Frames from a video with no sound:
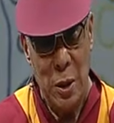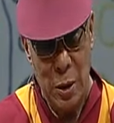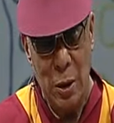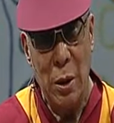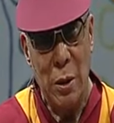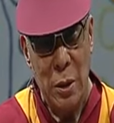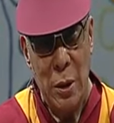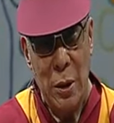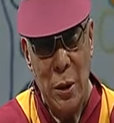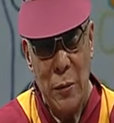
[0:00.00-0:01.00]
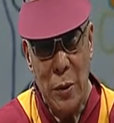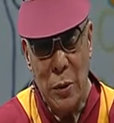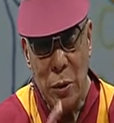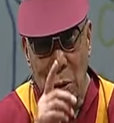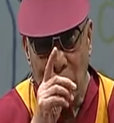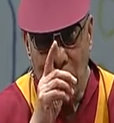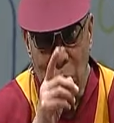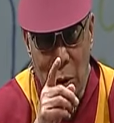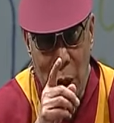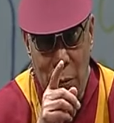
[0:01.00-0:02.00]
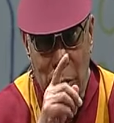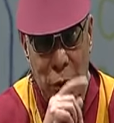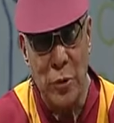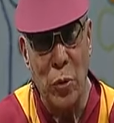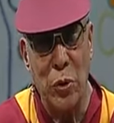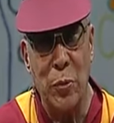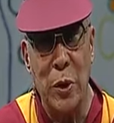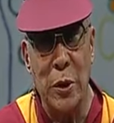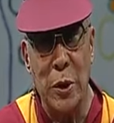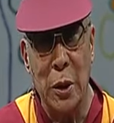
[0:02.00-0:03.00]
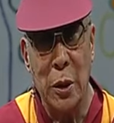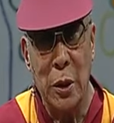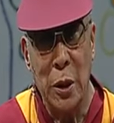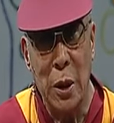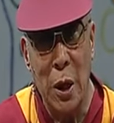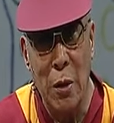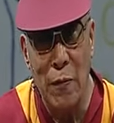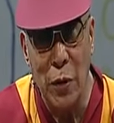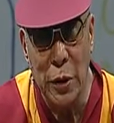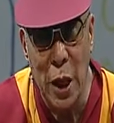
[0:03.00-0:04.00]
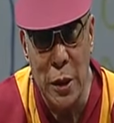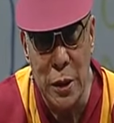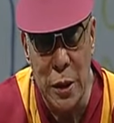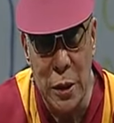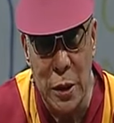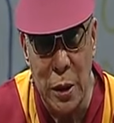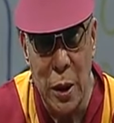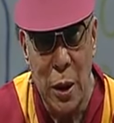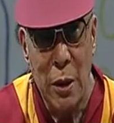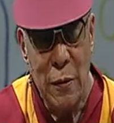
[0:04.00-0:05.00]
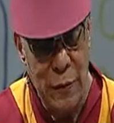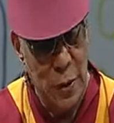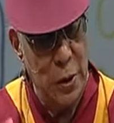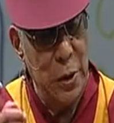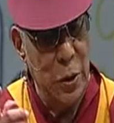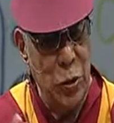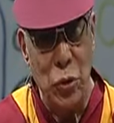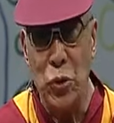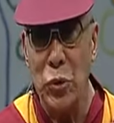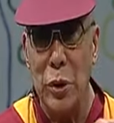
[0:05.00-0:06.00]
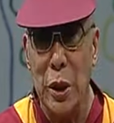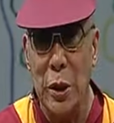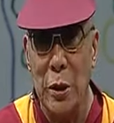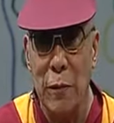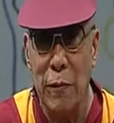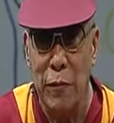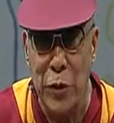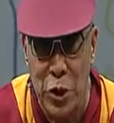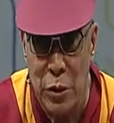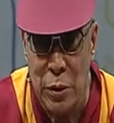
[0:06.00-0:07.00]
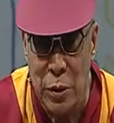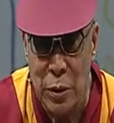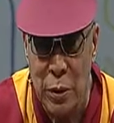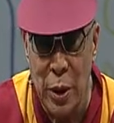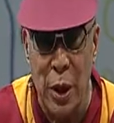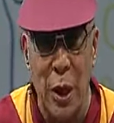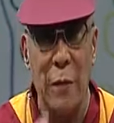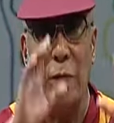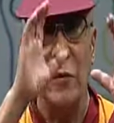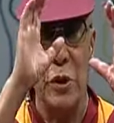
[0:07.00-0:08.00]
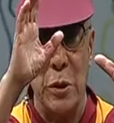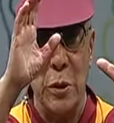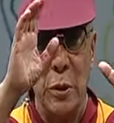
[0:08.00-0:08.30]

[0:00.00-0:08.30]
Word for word: Uh, so you have the responsibility. Now for that reason, firstly, you should need vision, clear vision.